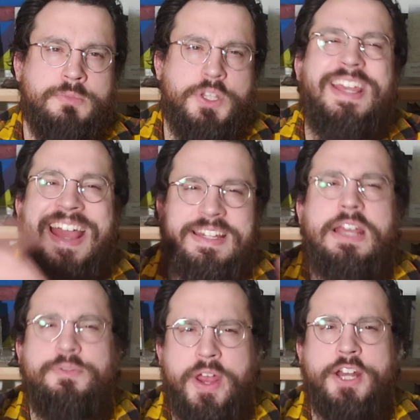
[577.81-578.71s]
you can't take
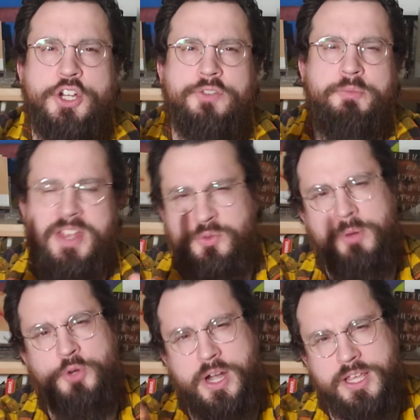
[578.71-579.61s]
advantage of him that's what
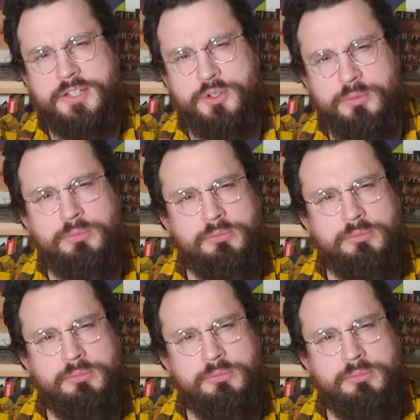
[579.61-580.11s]
i'm trying to get to I'm